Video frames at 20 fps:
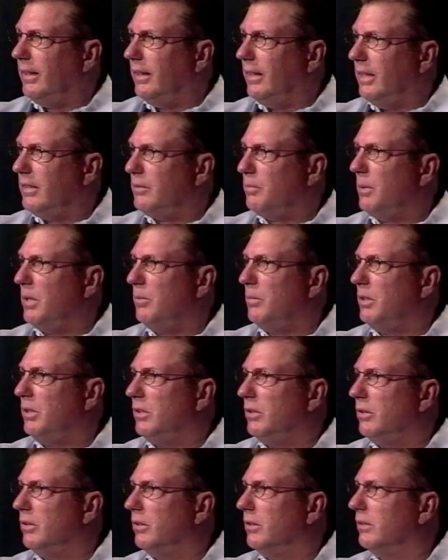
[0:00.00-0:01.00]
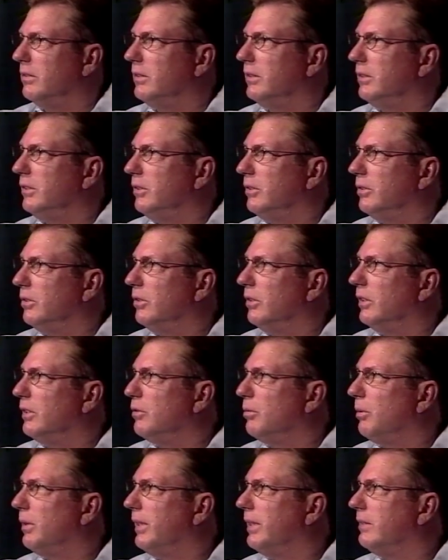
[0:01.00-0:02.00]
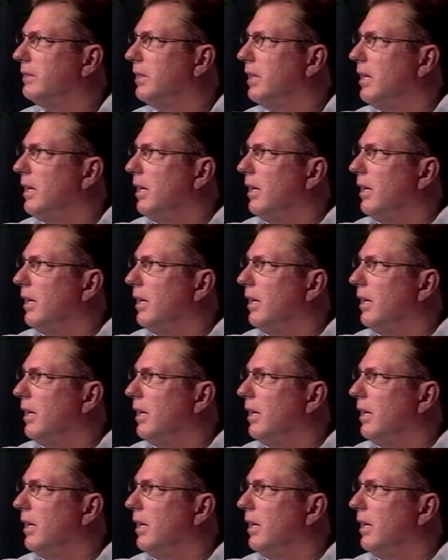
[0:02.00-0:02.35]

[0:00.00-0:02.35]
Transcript: unless maybe you're in your early 20s,